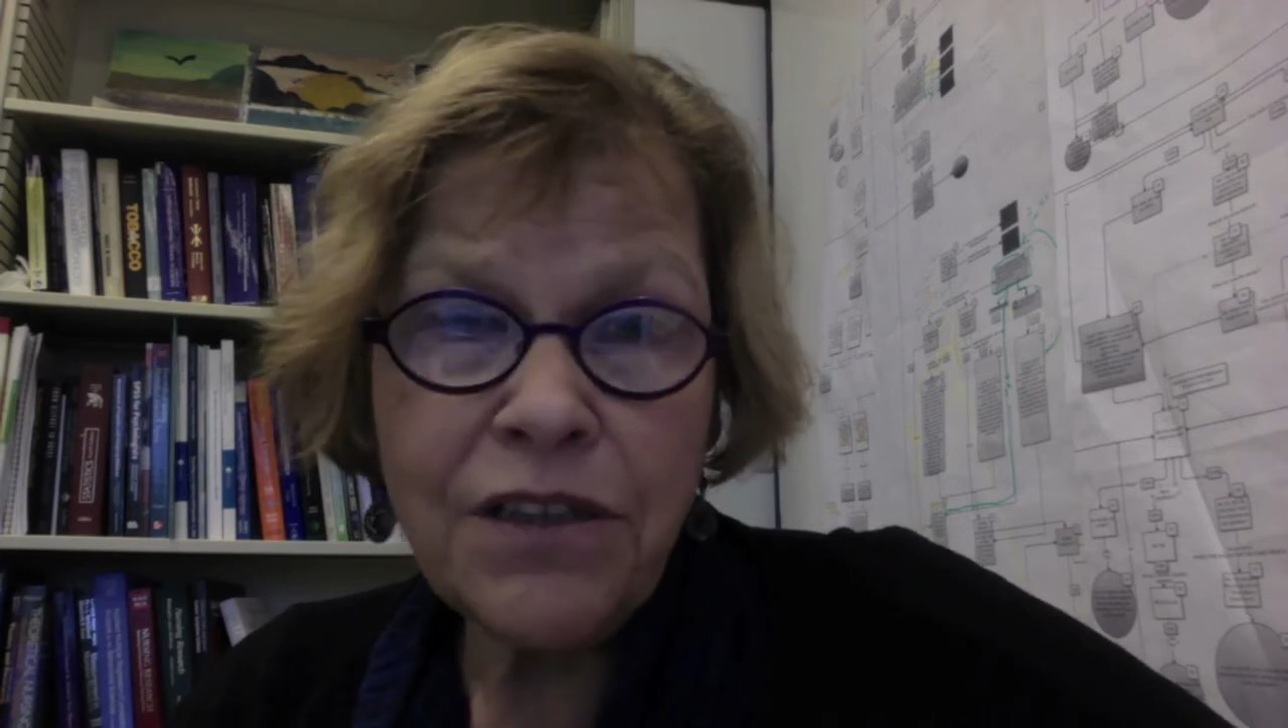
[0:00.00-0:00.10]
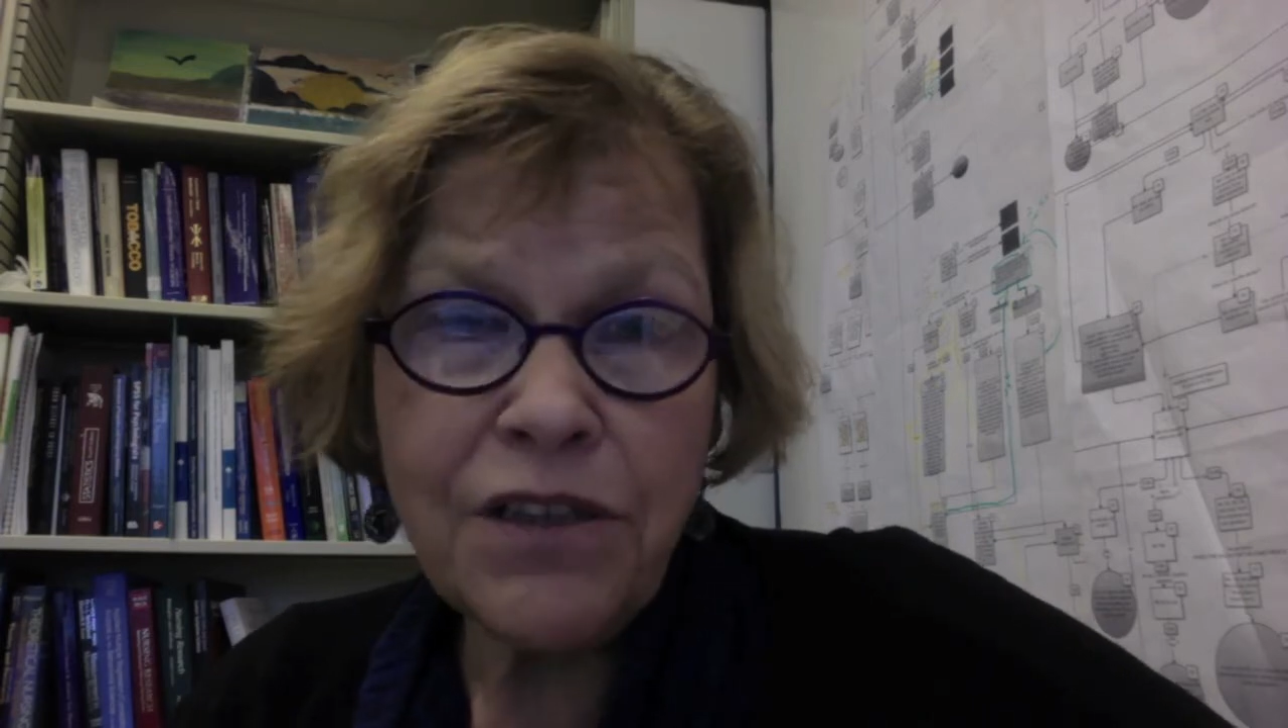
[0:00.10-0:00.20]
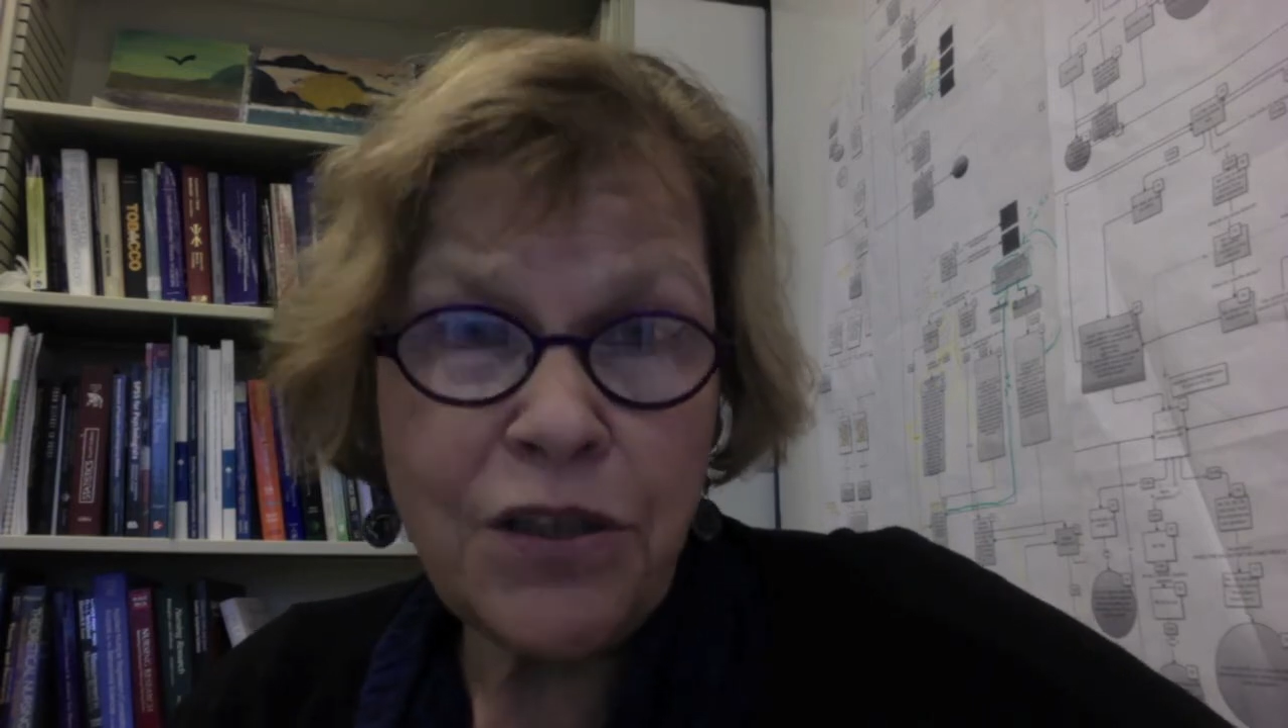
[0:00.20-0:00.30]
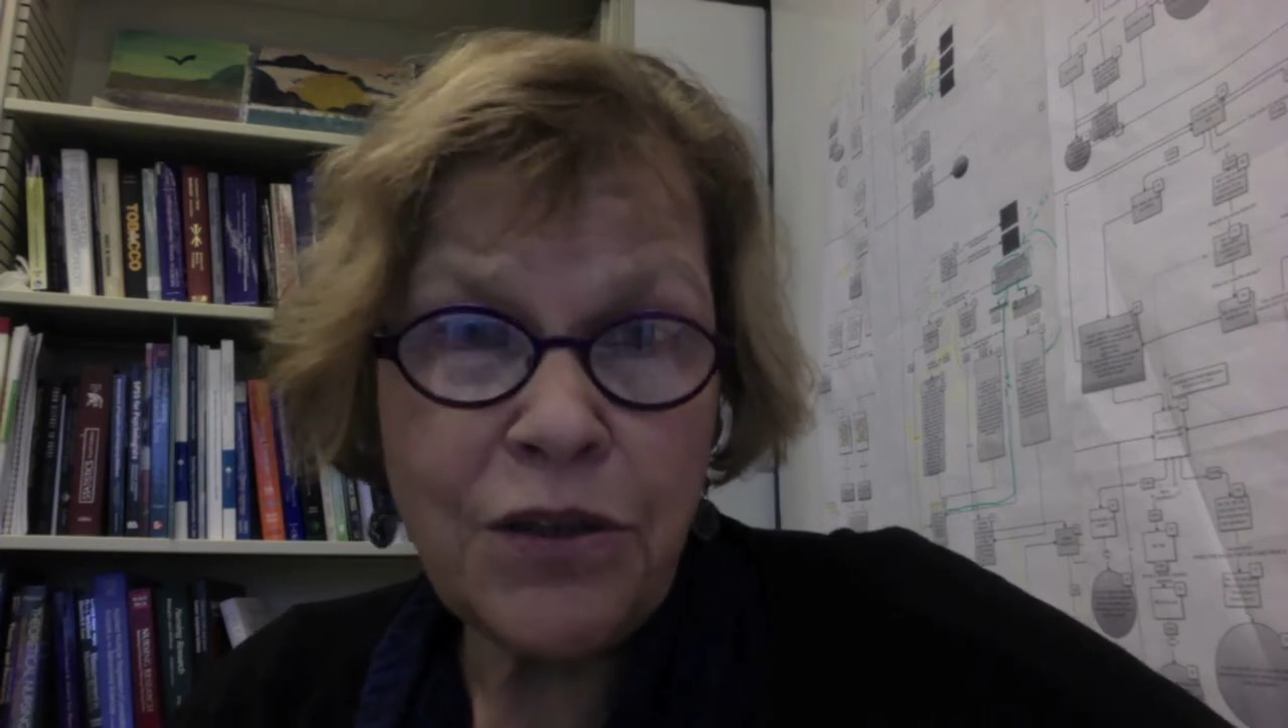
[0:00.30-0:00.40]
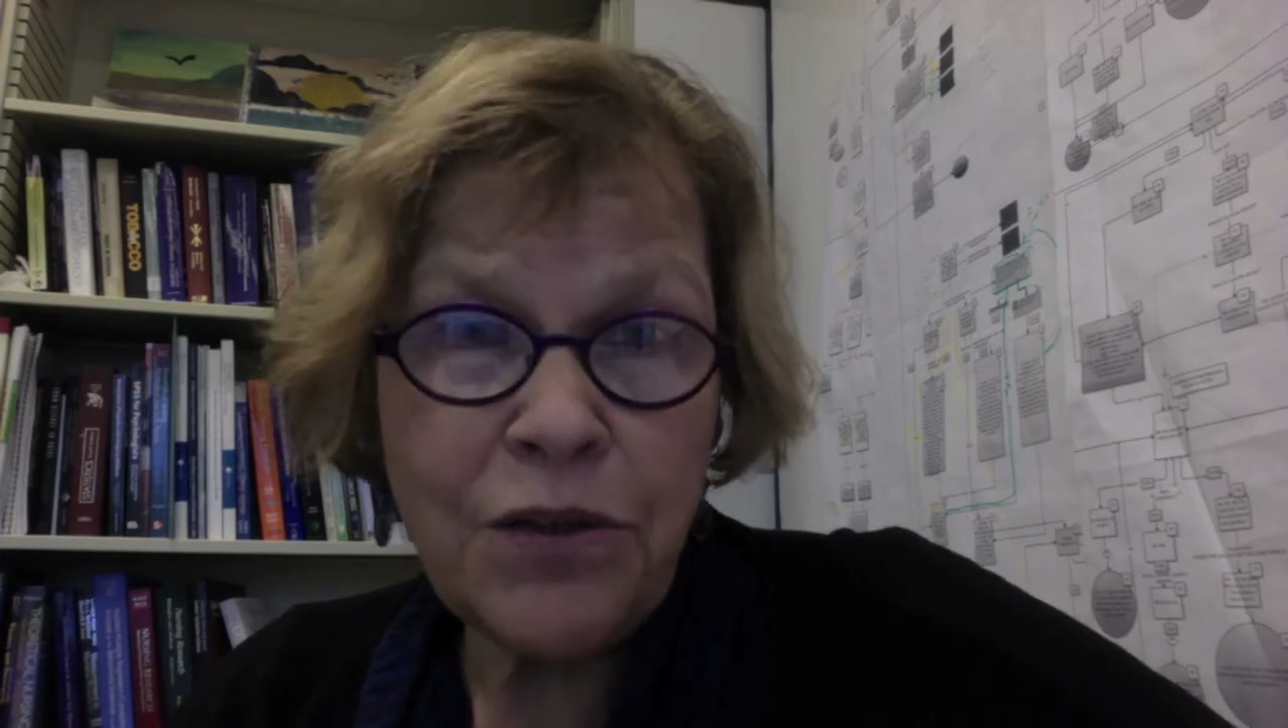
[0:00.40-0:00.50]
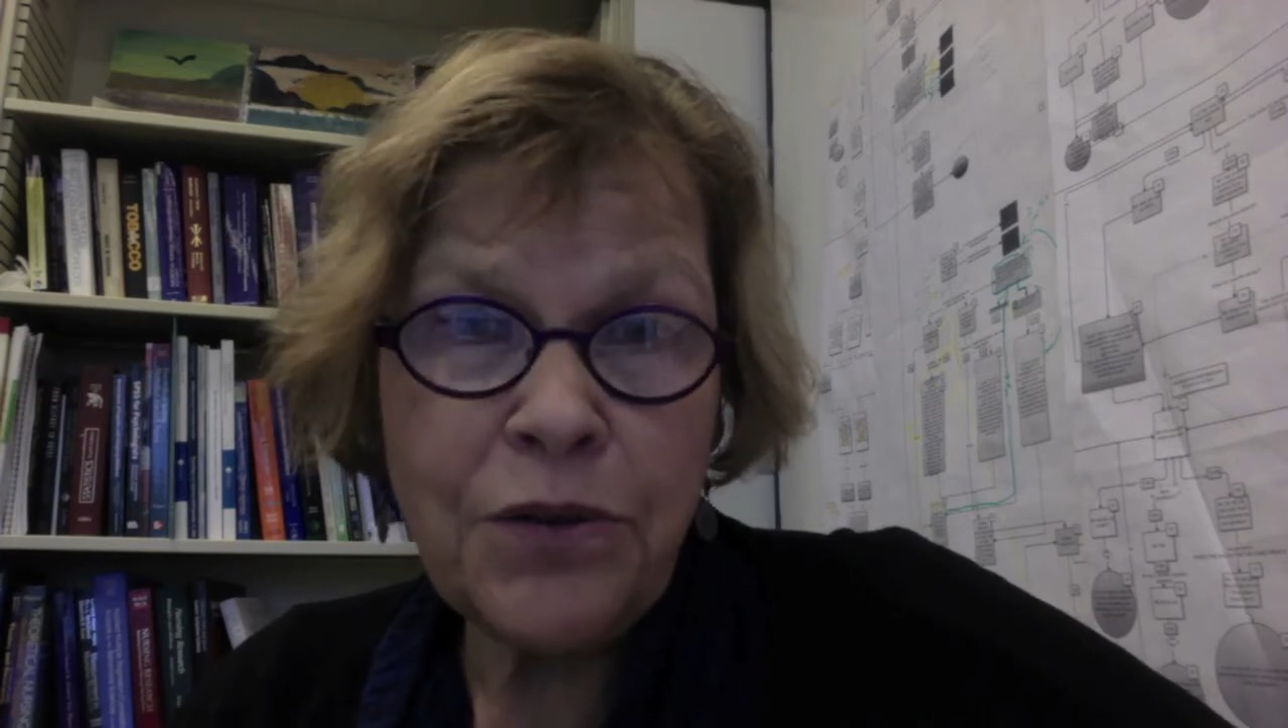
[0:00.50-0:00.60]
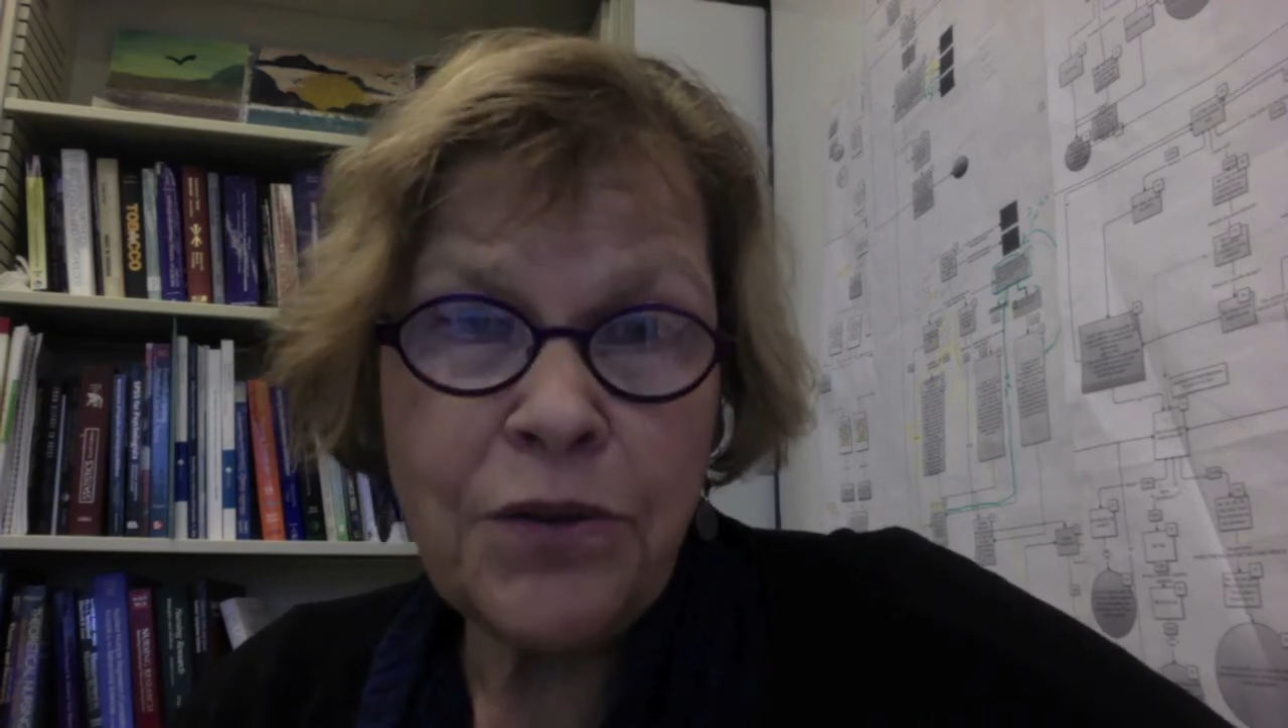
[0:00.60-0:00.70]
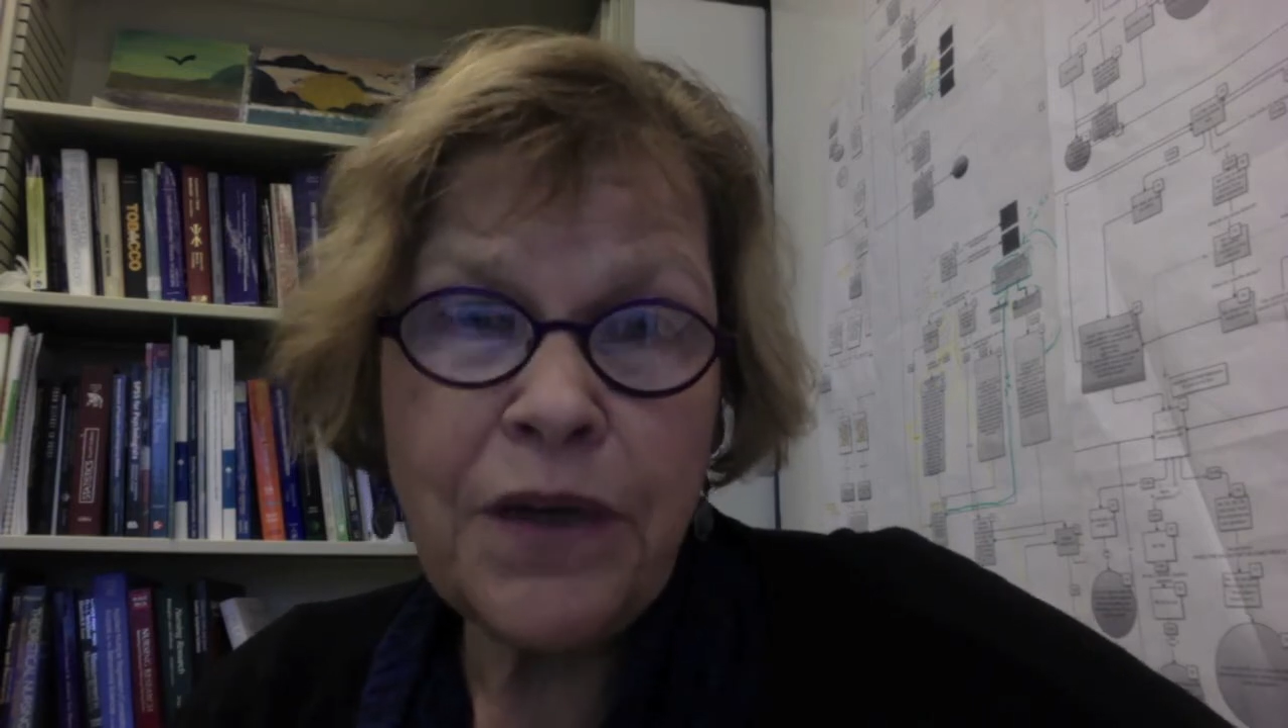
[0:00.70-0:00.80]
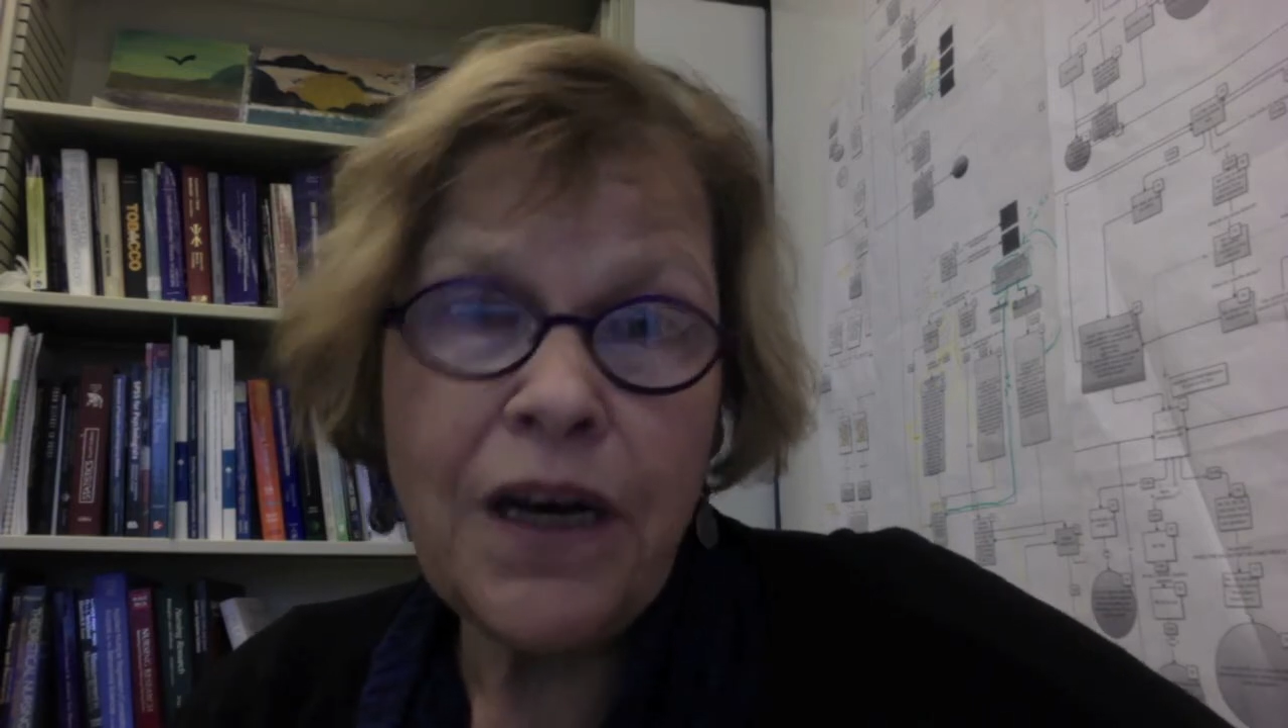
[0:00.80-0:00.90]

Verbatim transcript: to